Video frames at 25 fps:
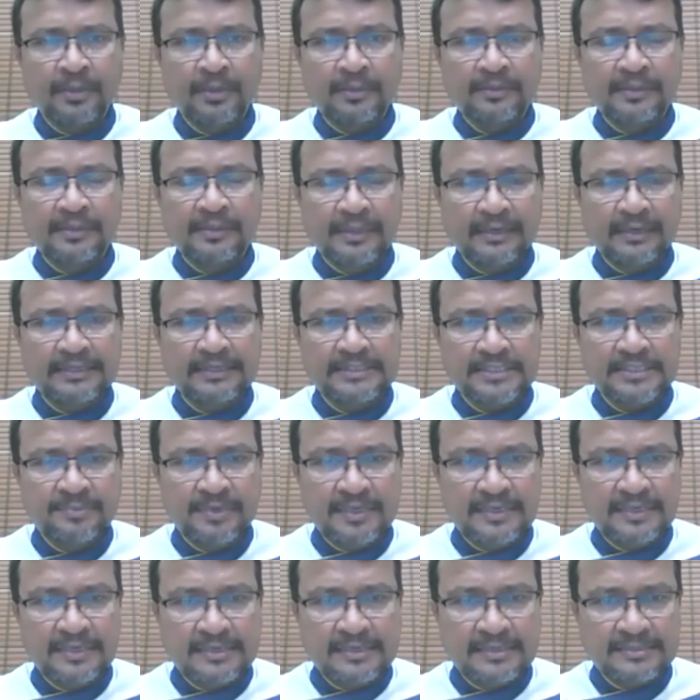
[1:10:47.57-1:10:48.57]
There has to
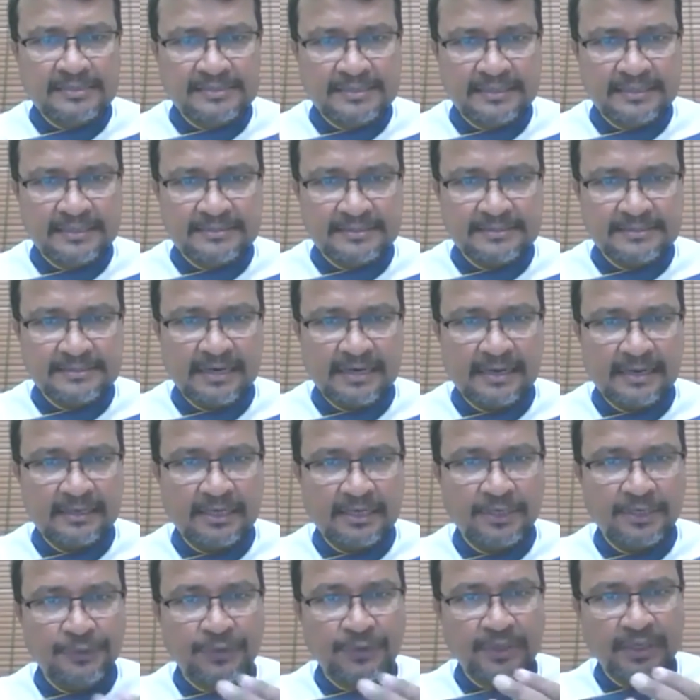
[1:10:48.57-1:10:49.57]
be a set standard.
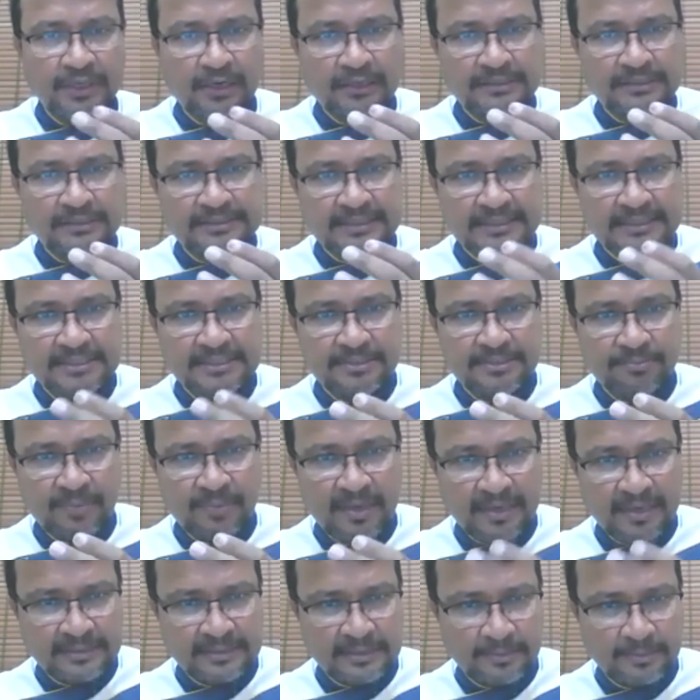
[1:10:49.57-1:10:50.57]
You cannot just
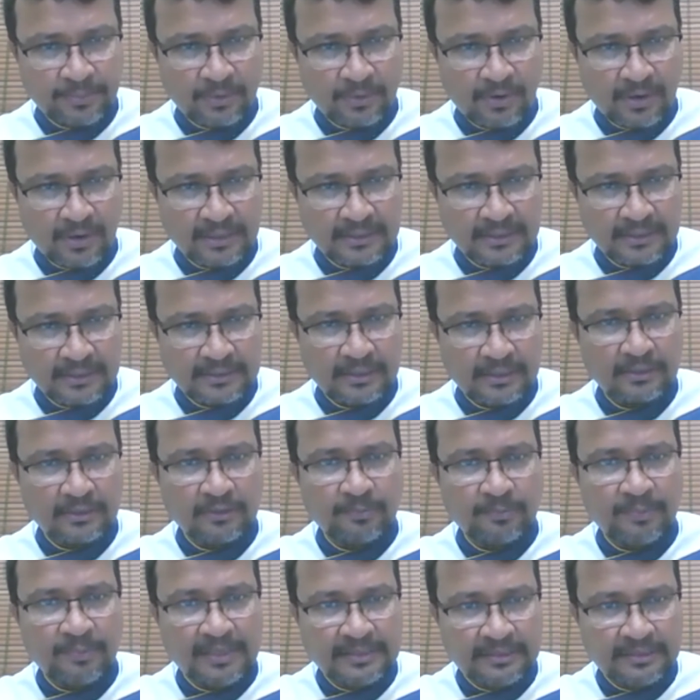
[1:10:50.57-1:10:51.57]
make the product or the,
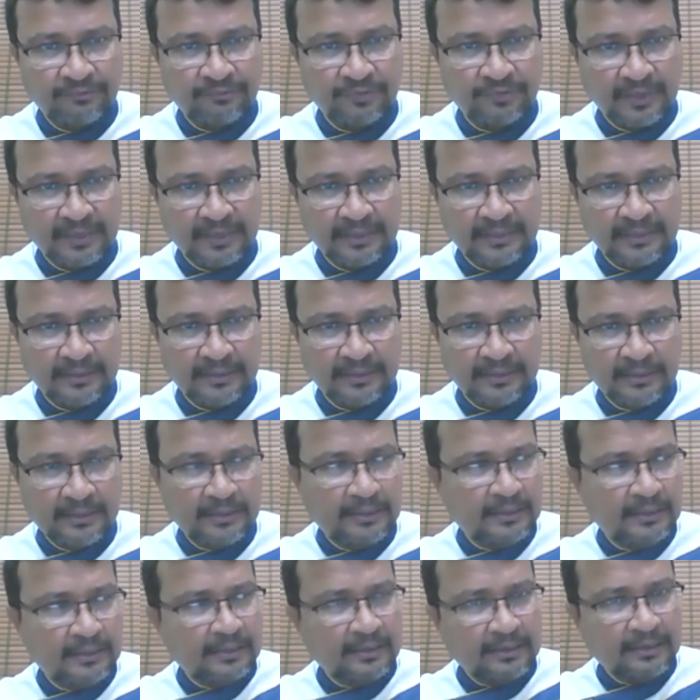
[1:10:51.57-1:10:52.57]
make the filling,
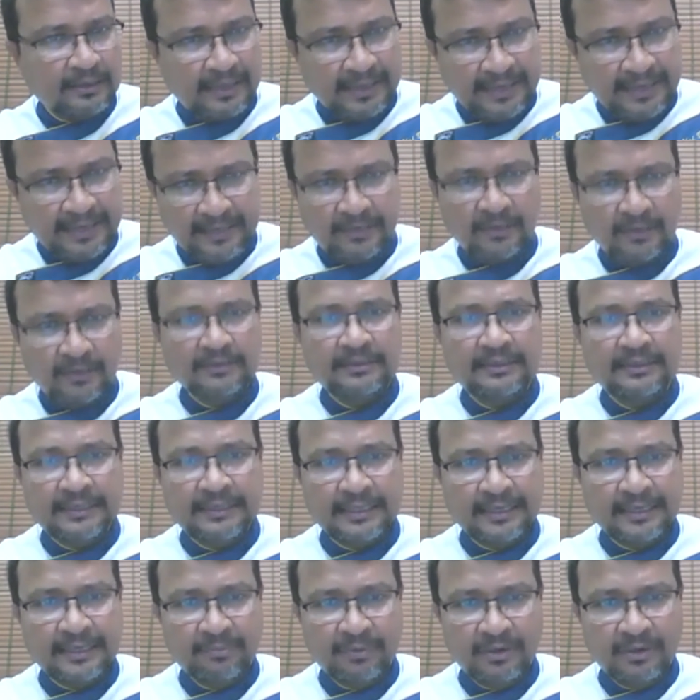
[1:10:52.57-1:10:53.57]
uh, lay it on the
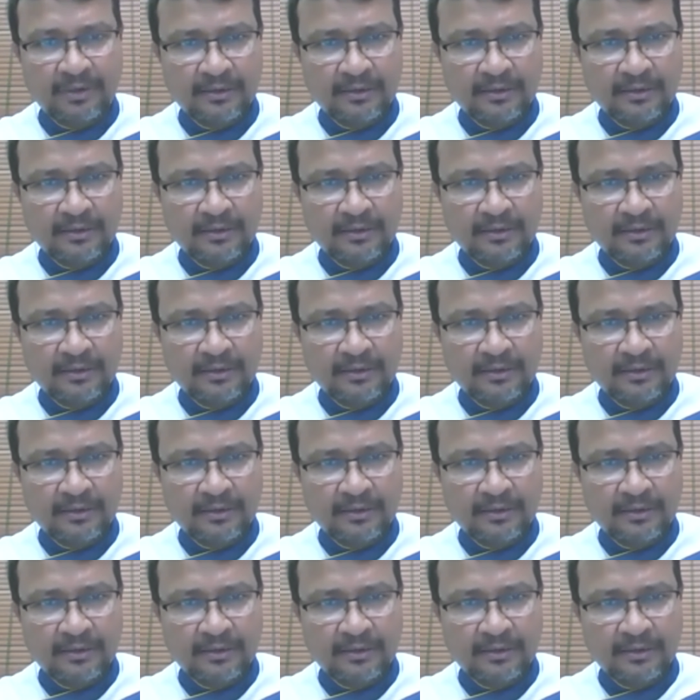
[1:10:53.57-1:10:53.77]
table